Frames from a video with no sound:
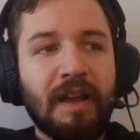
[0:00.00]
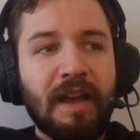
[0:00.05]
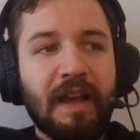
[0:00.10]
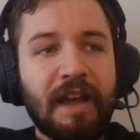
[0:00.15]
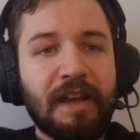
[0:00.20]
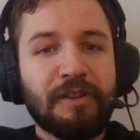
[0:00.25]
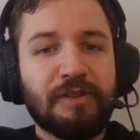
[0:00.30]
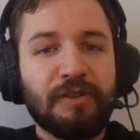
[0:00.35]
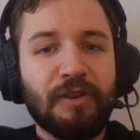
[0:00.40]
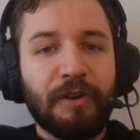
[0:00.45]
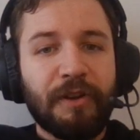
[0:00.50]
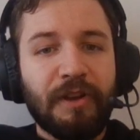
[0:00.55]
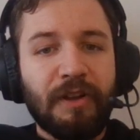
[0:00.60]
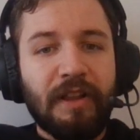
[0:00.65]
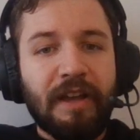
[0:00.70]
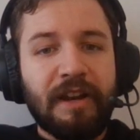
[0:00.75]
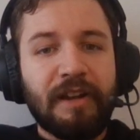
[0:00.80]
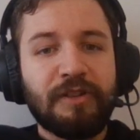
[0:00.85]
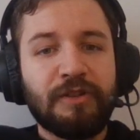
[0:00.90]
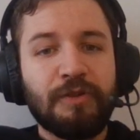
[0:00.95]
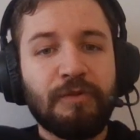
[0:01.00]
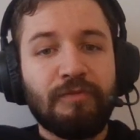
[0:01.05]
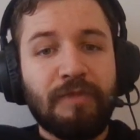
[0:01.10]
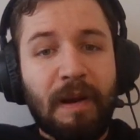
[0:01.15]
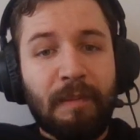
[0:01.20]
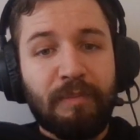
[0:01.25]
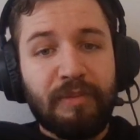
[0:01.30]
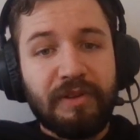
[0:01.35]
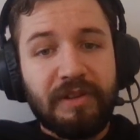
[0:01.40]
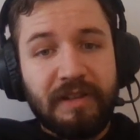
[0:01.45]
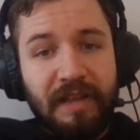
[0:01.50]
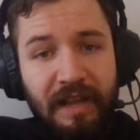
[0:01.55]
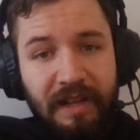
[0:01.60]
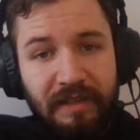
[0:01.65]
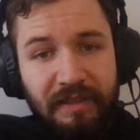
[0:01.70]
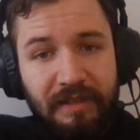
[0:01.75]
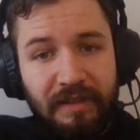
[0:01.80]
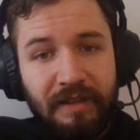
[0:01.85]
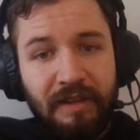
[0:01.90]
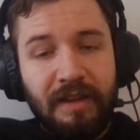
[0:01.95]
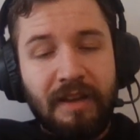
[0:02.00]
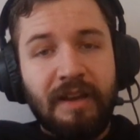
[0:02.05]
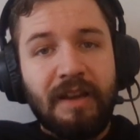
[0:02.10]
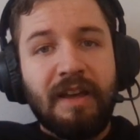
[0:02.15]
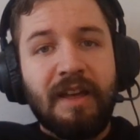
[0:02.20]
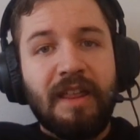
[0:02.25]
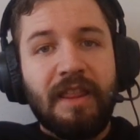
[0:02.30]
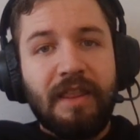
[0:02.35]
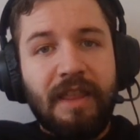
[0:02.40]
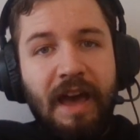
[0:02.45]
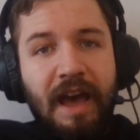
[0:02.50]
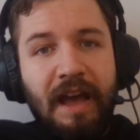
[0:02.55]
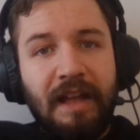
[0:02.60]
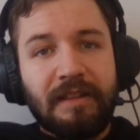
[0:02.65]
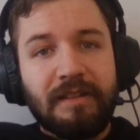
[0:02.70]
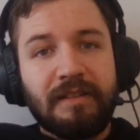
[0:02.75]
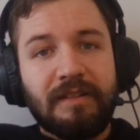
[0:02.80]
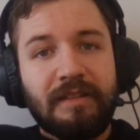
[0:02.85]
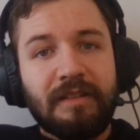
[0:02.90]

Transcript: is circulated to represent that